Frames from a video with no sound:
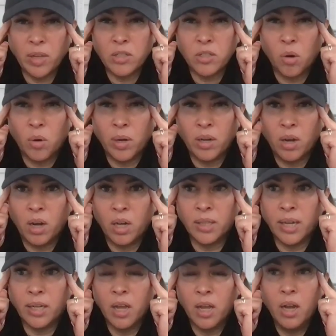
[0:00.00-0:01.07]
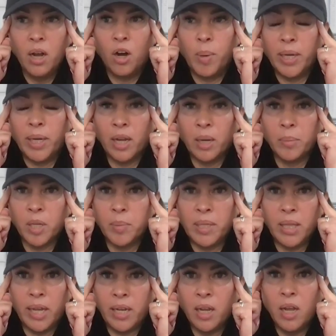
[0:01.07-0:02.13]
that's going on, like, oh my God, I'm gonna be
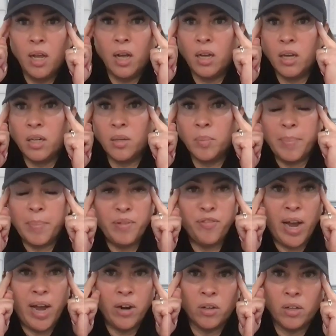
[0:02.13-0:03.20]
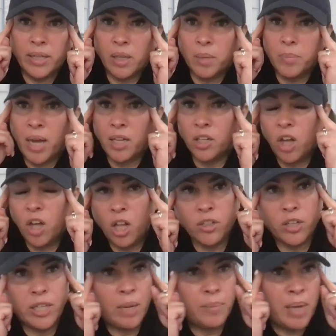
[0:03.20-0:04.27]
late. I might be fired, or like I'm not gonna call a
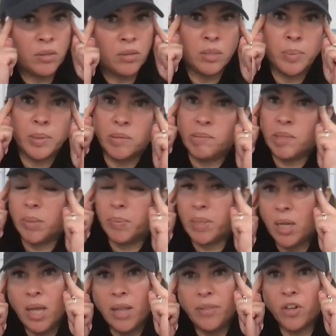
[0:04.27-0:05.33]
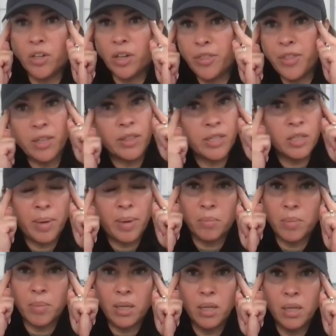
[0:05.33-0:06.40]
good game now. They're gonna think this about
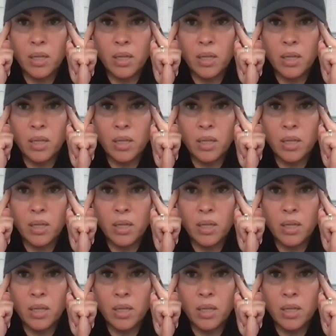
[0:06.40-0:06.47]
me.